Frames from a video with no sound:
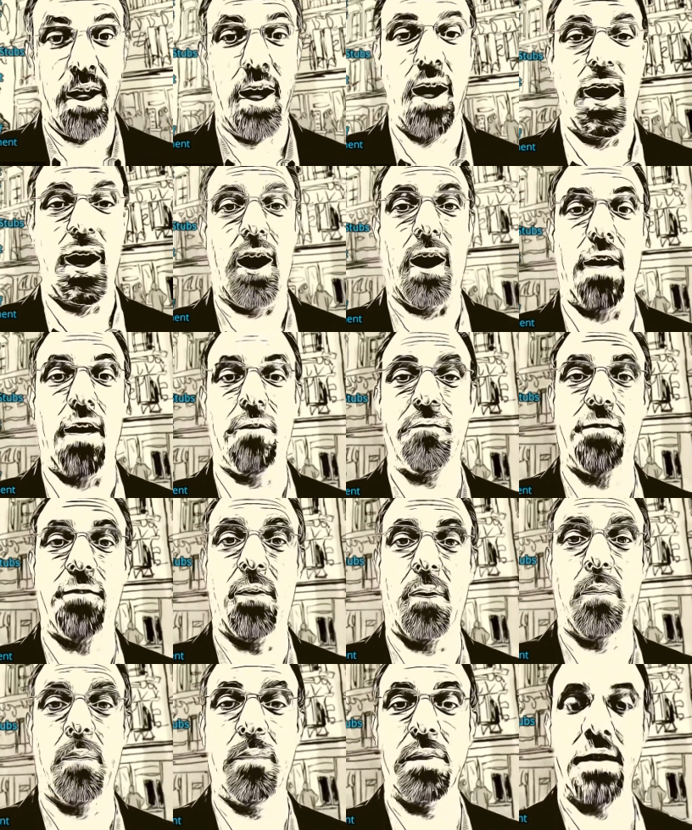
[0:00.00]
uh,
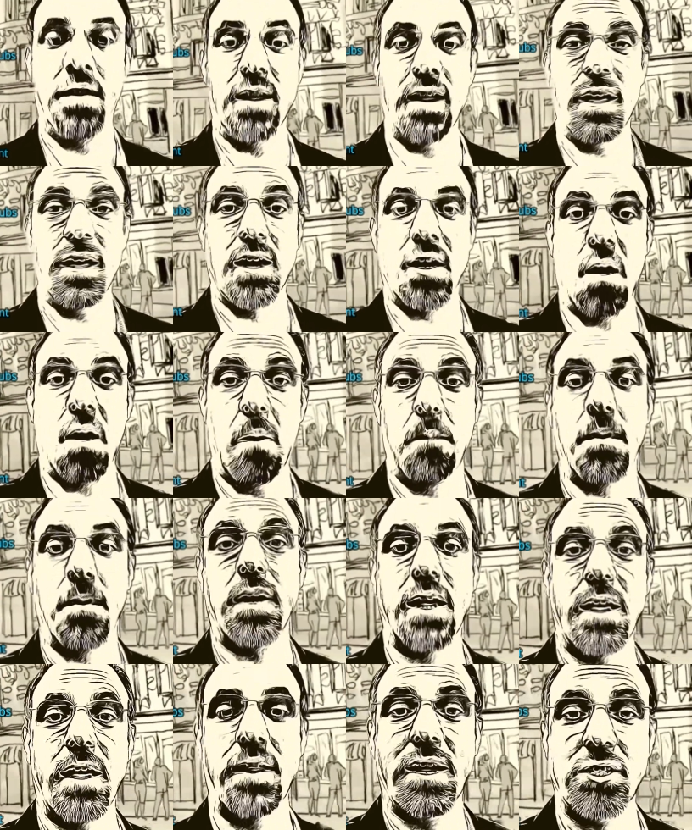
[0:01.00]
from the
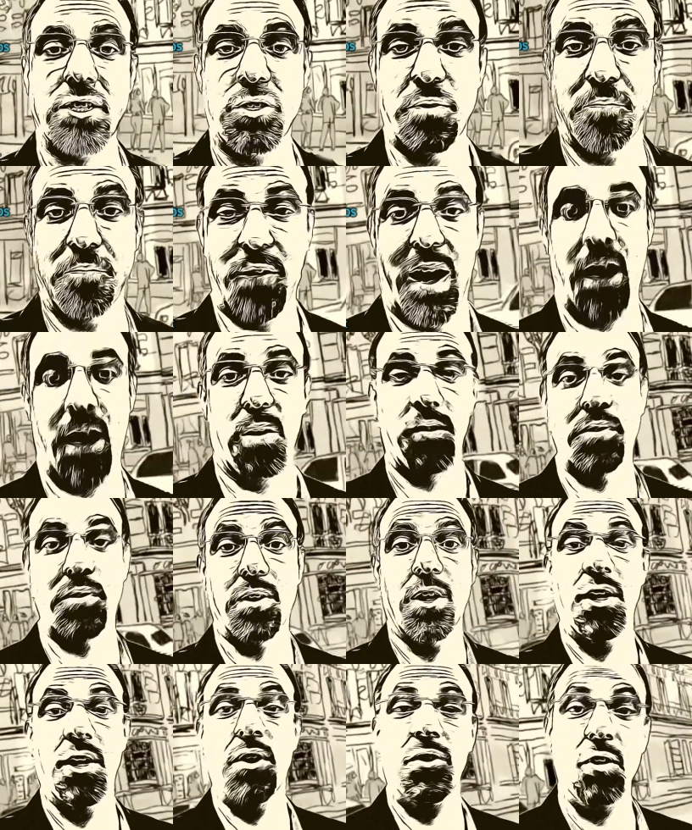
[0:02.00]
company that you found
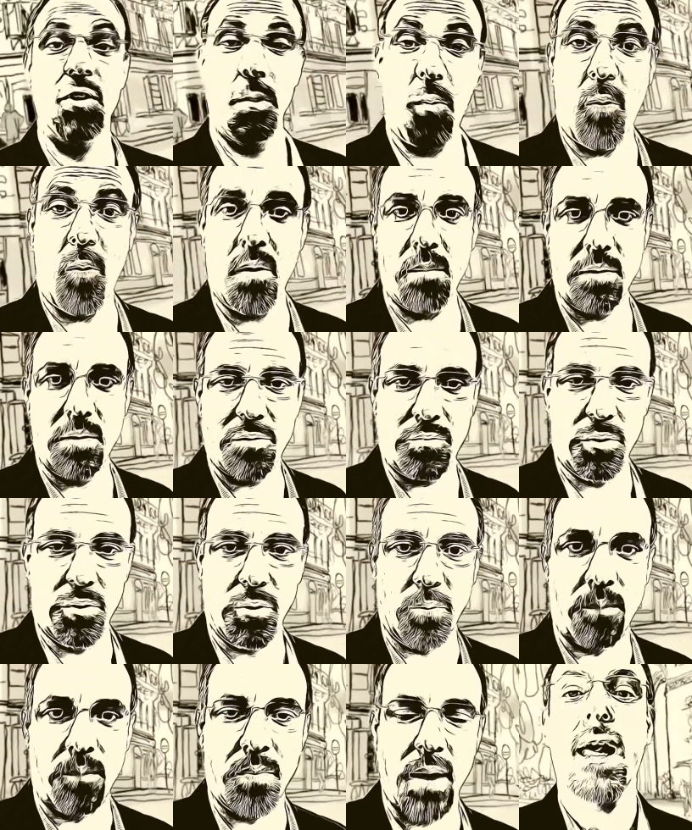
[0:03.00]
the apartment through.
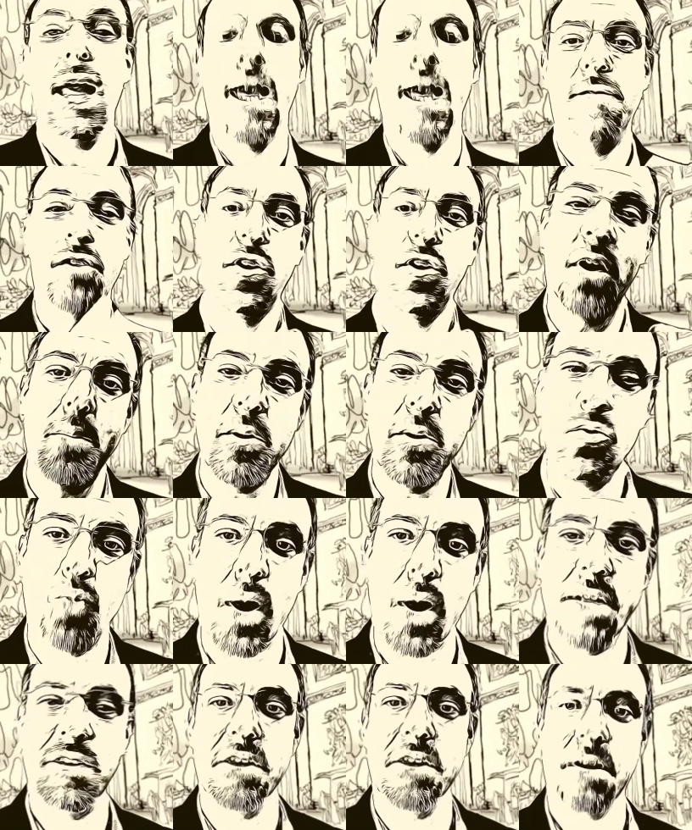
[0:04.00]
If you're going to be
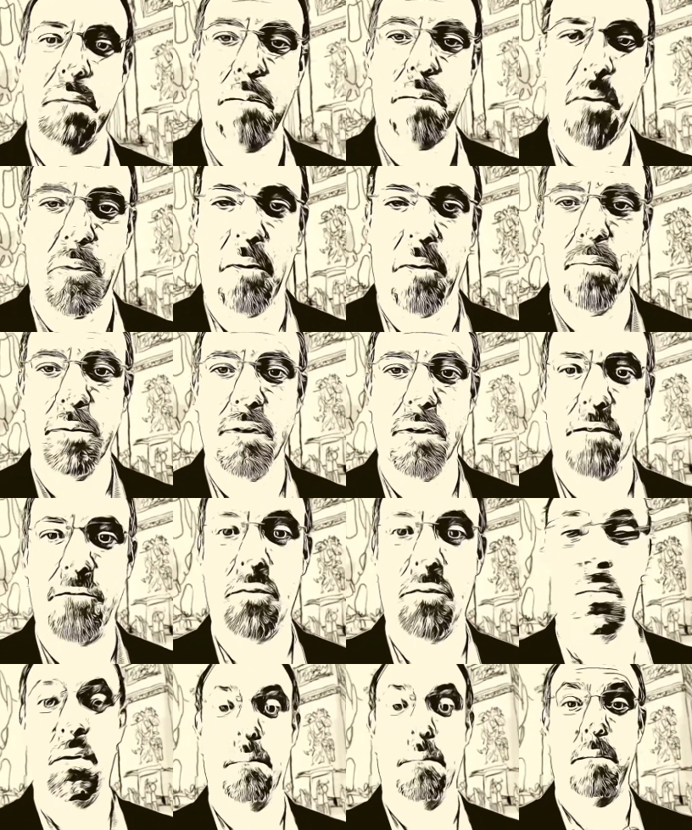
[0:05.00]
renting an apartment from
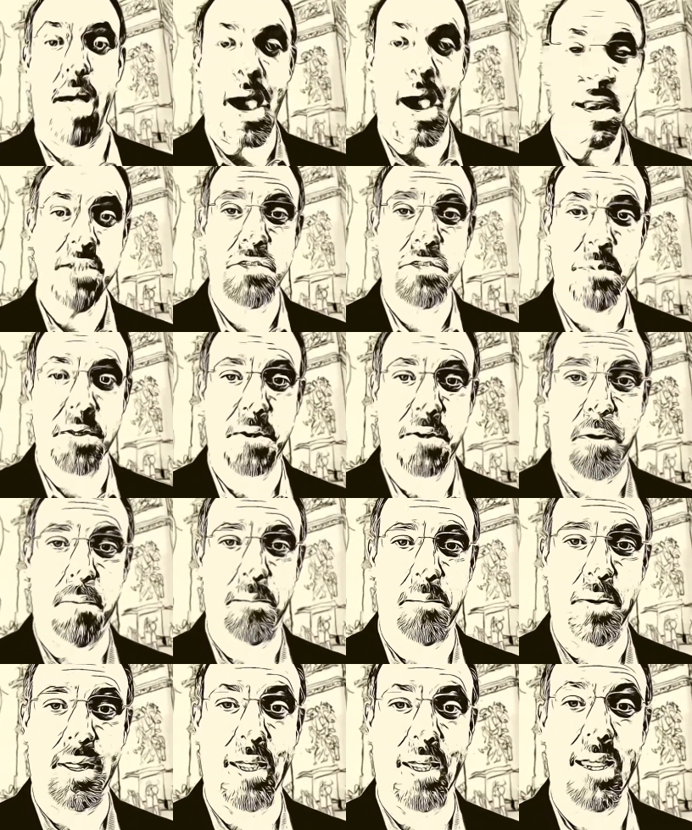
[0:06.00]
a management
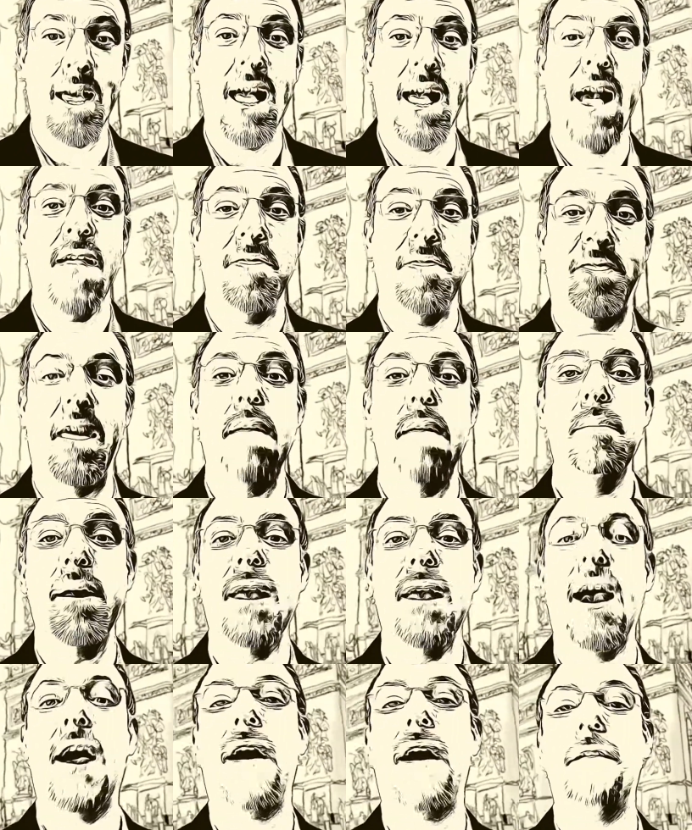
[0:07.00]
company, they may
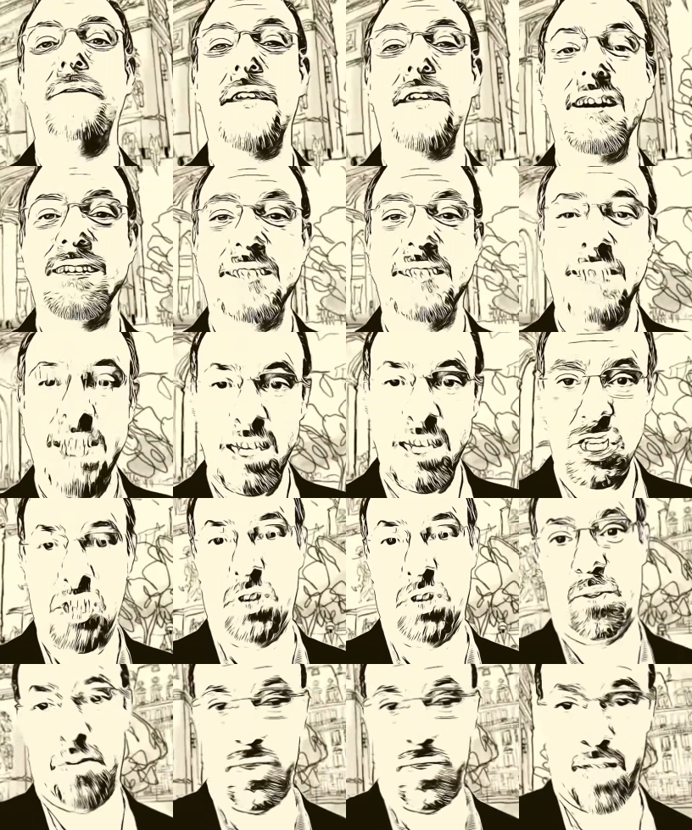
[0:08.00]
have additional
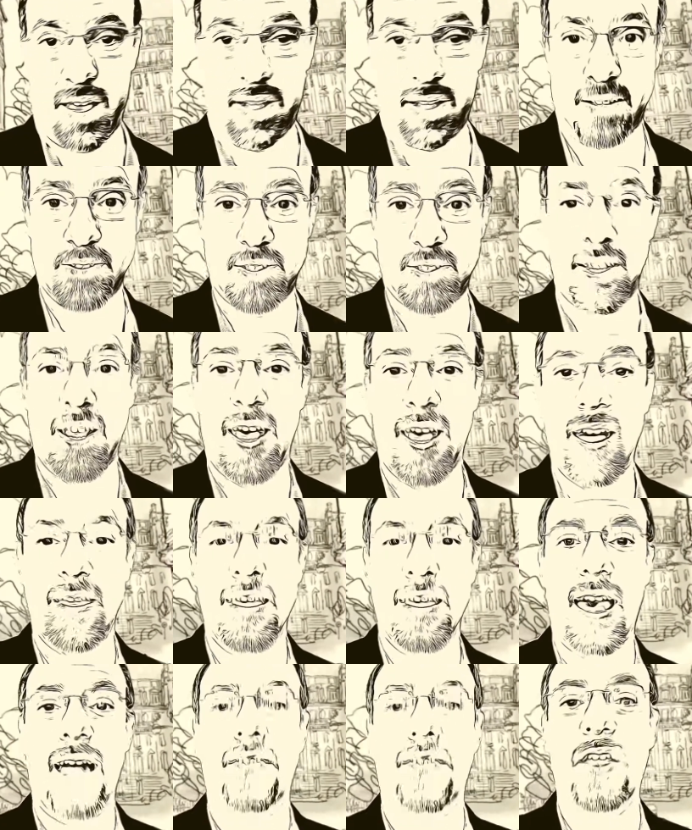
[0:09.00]
things
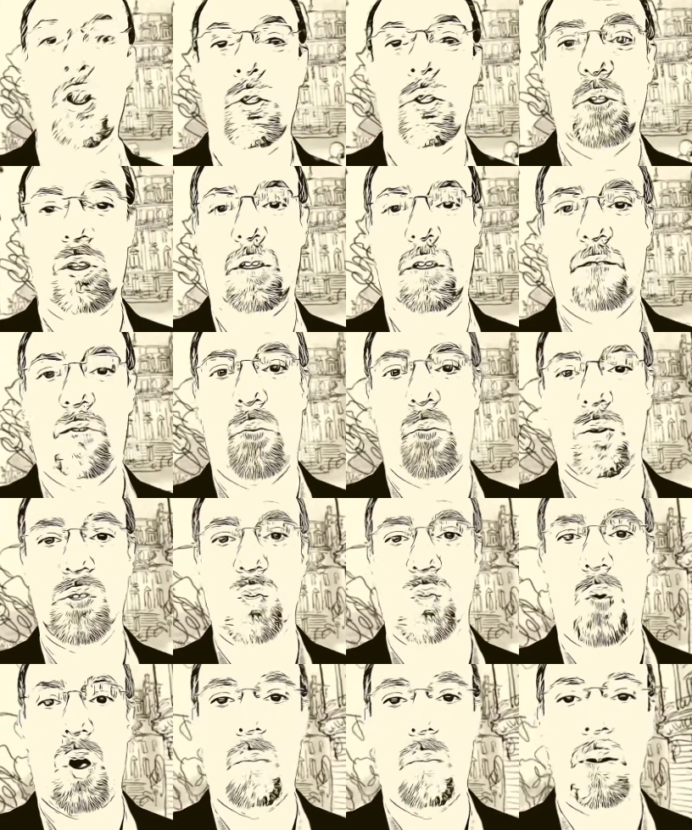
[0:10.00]
that they're looking for as
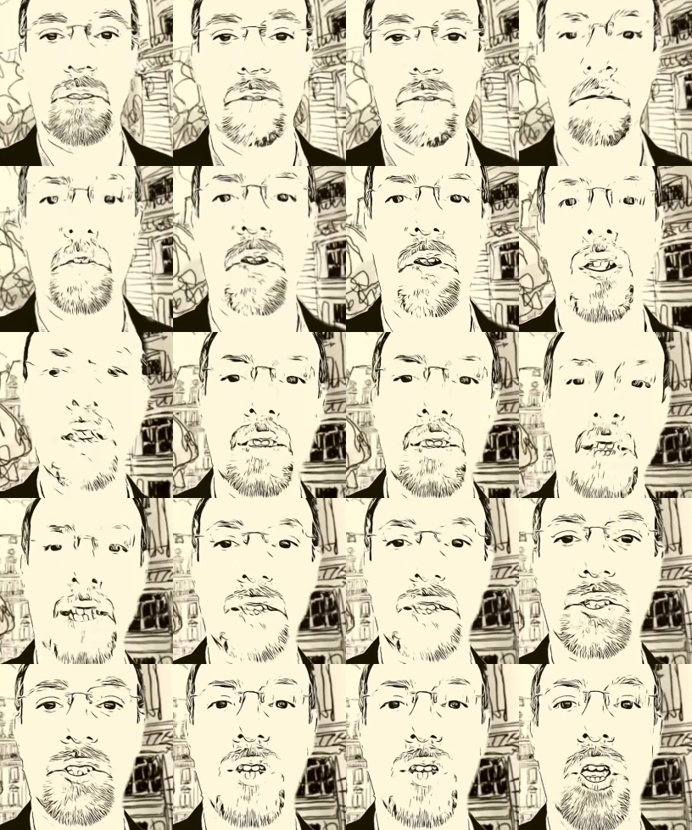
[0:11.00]
well, but at the very least